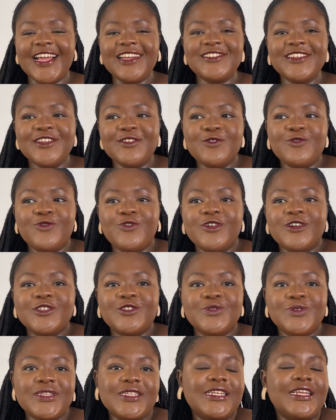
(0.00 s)
I actually look
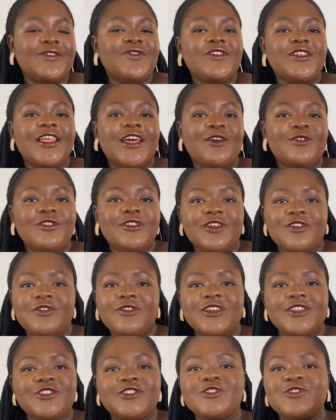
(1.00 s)
forward to it, and I feel like content
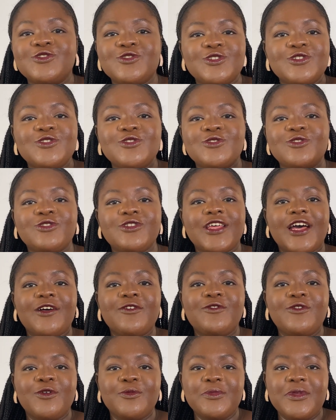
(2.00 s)
creation is going to do
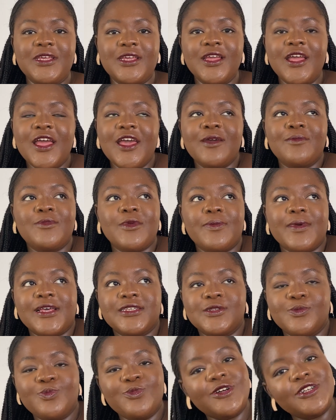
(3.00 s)
that for me, maybe
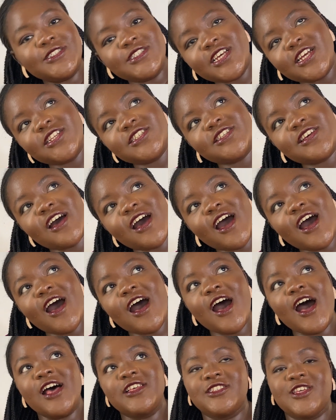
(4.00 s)
as a presenter,
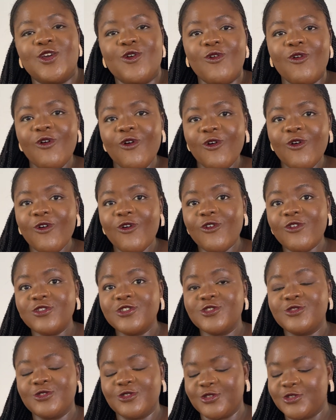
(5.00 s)
as a
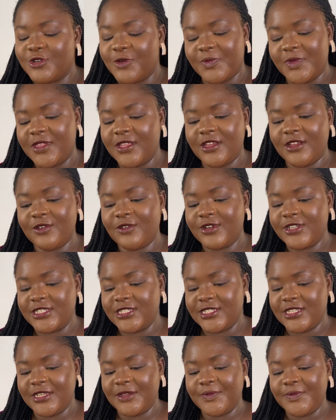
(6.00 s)
host, or something,
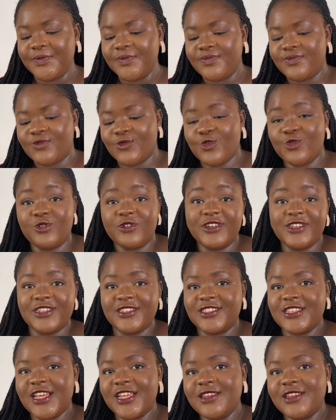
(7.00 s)
honestly, or in a